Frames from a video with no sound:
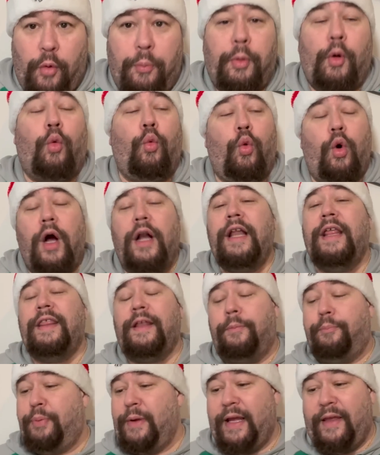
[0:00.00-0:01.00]
But one of the
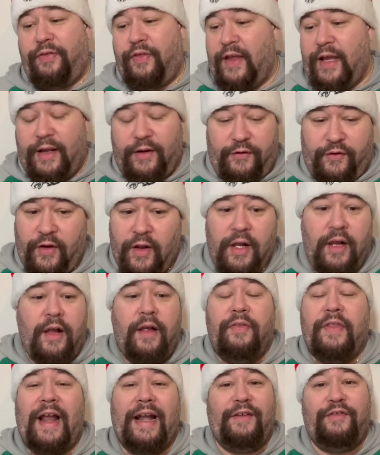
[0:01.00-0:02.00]
big things
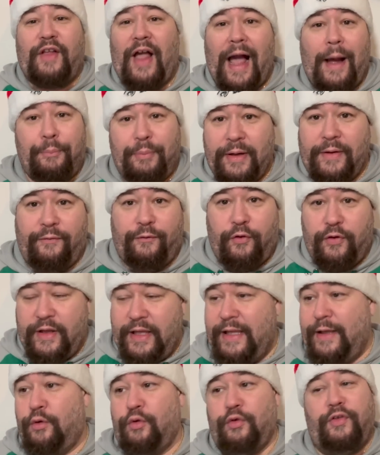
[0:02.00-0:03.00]
that is happening for the
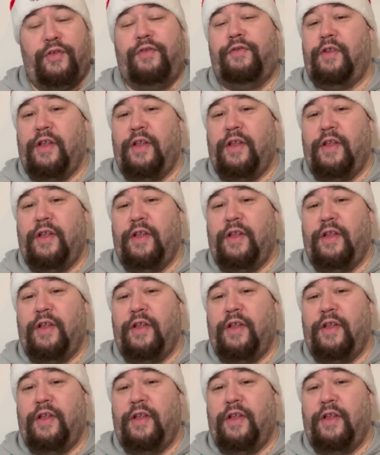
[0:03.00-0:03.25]
Eagles